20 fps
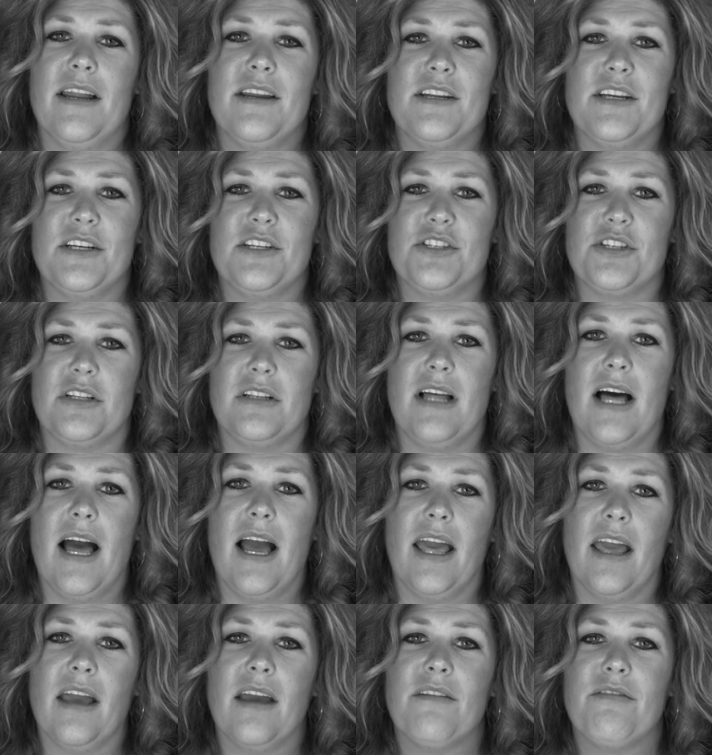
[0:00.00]
ending
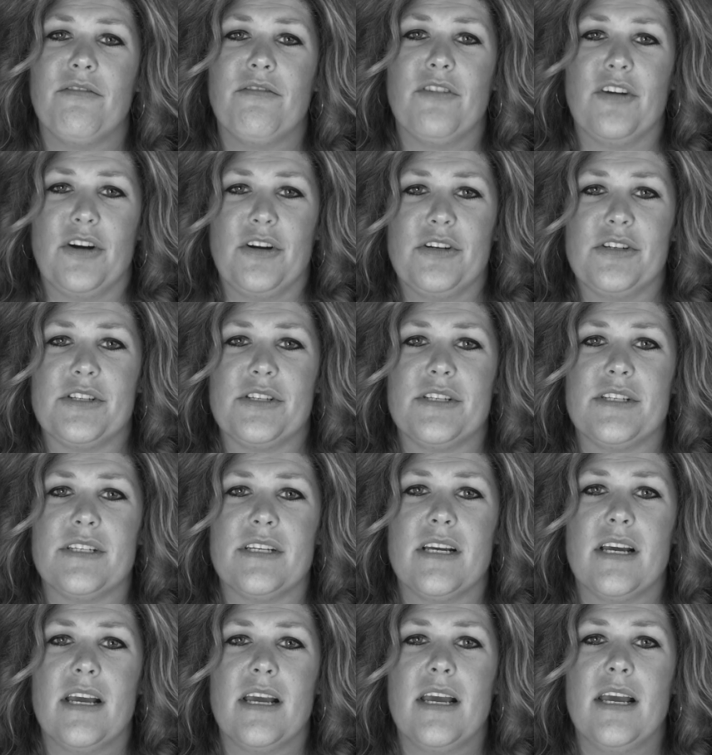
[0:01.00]
July
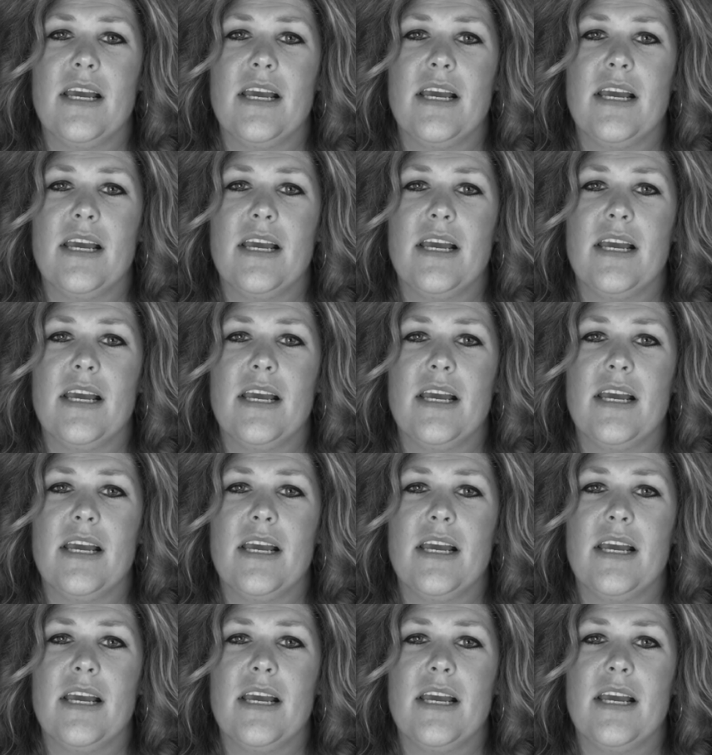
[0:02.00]
1st.